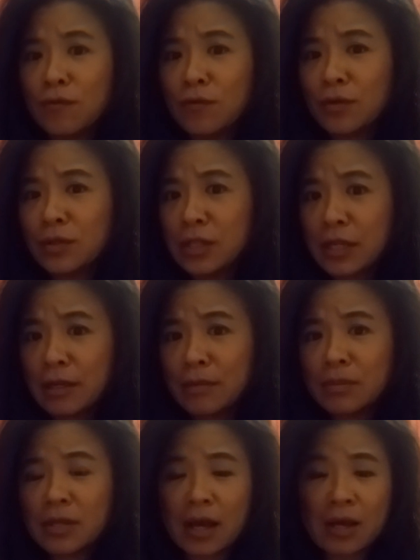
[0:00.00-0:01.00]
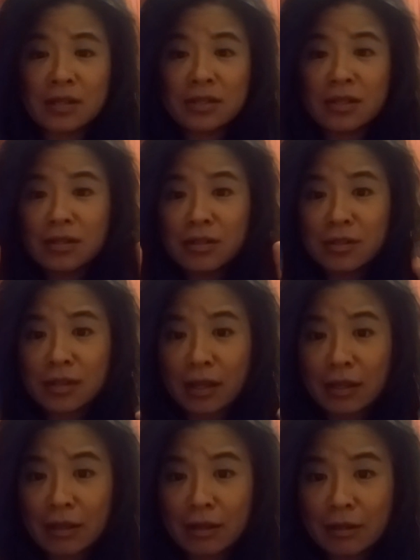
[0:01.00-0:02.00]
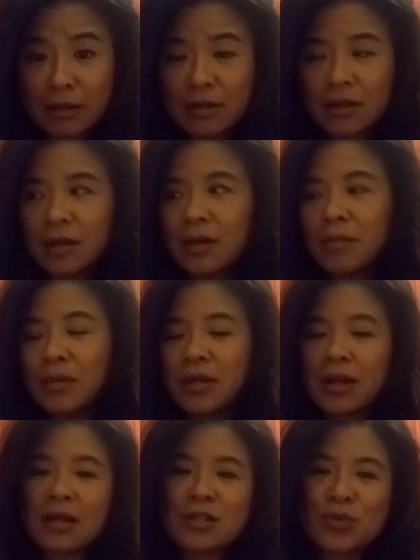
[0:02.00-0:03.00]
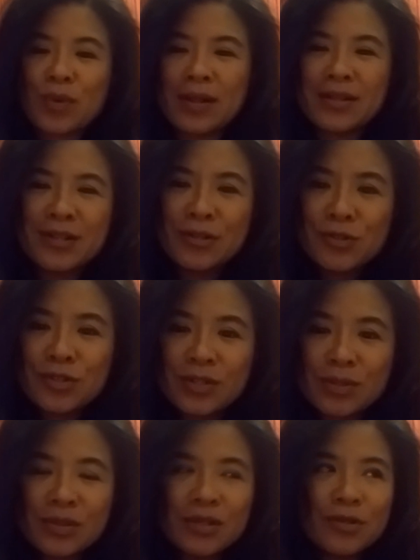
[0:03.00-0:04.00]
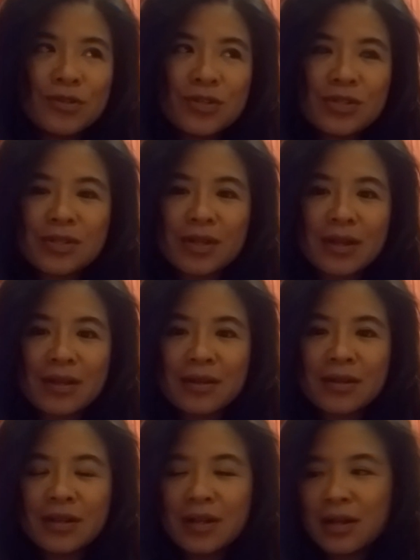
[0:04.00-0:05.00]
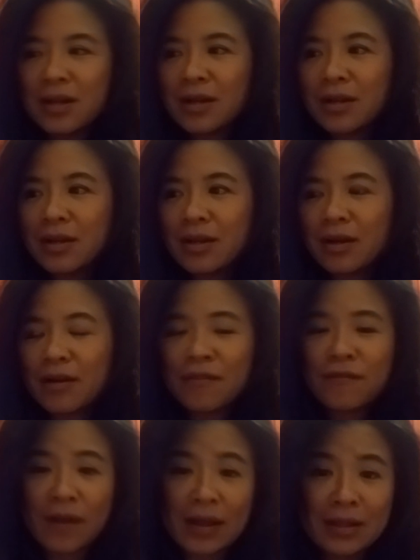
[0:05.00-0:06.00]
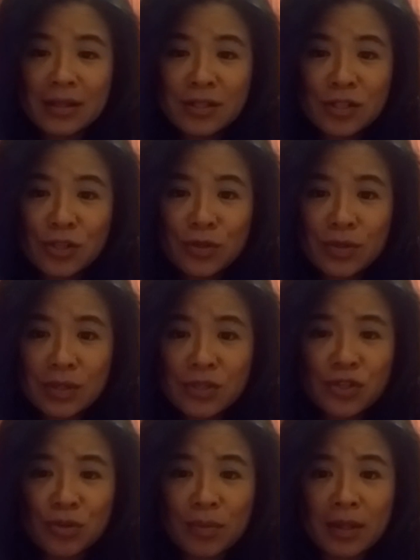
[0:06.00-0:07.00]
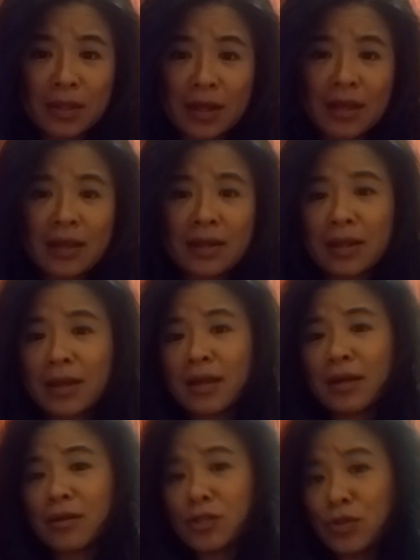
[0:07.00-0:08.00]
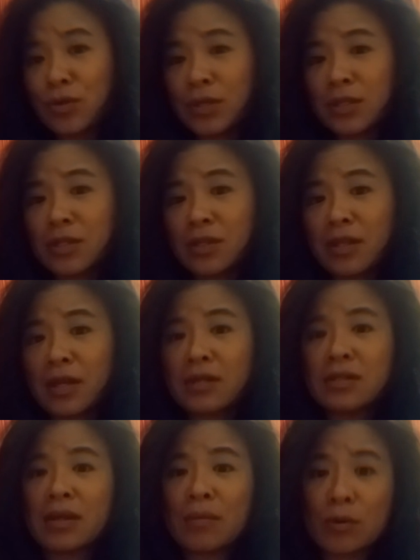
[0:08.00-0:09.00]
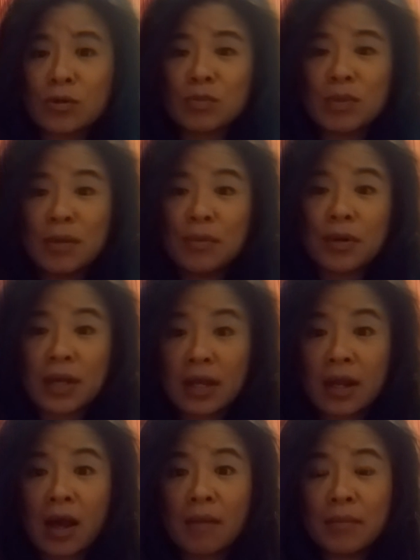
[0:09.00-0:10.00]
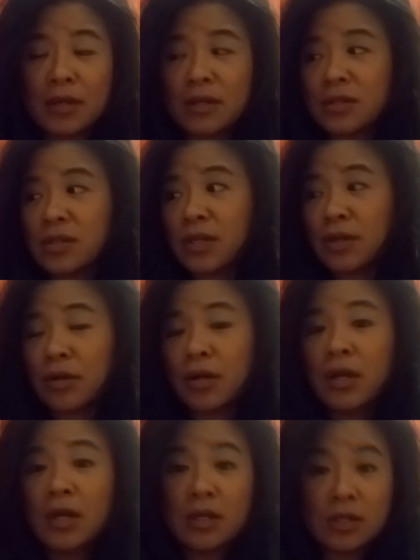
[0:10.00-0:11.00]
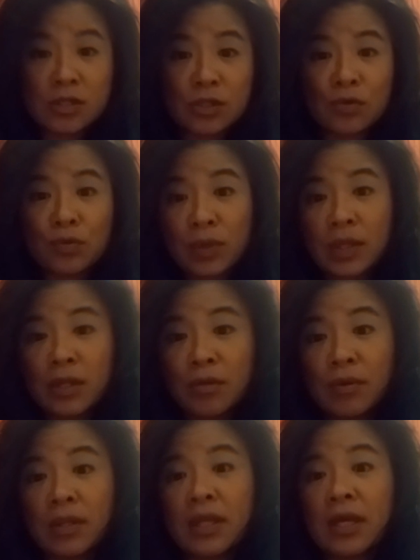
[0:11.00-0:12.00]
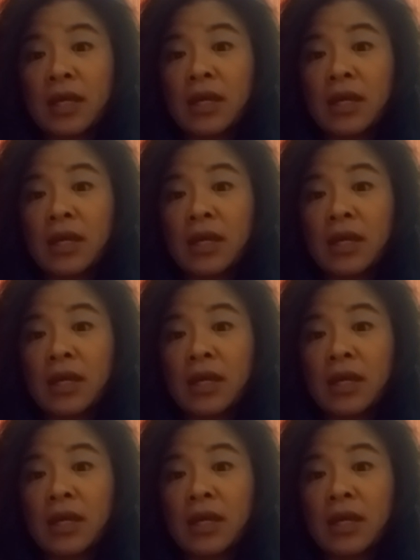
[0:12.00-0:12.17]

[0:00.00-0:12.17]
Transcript: deemed as psychic, but in actuality, you're just like a finely tuned instrument that can like tune into things that most people cannot because they're still really, really